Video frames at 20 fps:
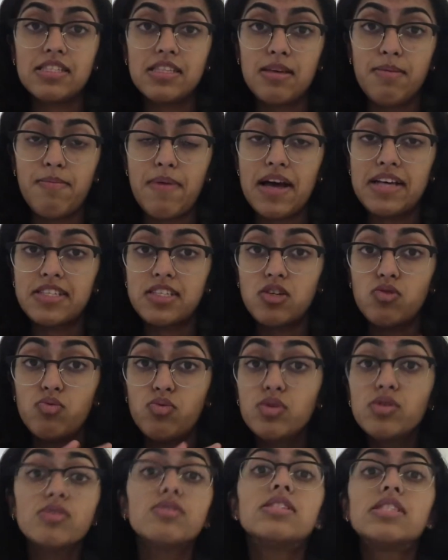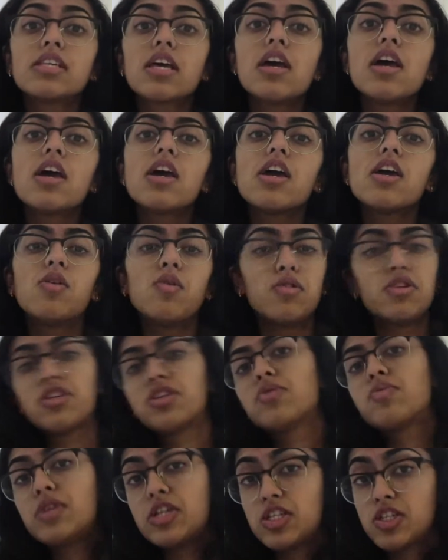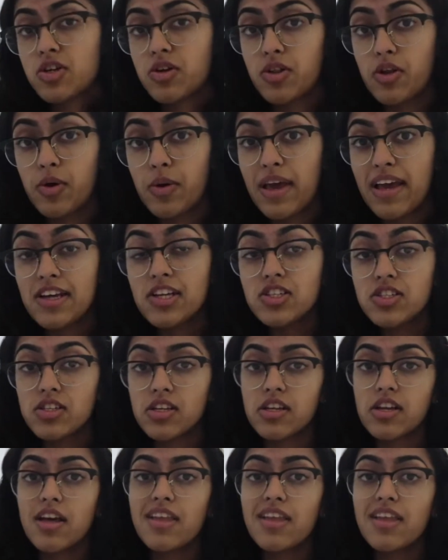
the best routes in order to reach your location.